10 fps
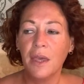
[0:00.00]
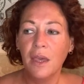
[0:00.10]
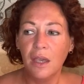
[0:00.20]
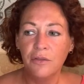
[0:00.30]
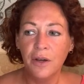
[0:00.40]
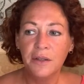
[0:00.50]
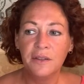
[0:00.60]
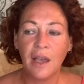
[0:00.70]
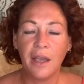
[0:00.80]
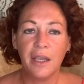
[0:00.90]
If I
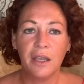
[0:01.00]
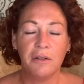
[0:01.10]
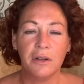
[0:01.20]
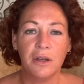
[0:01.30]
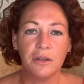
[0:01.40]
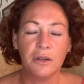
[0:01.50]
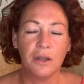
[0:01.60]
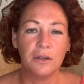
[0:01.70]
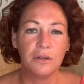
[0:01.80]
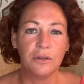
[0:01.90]
sat here and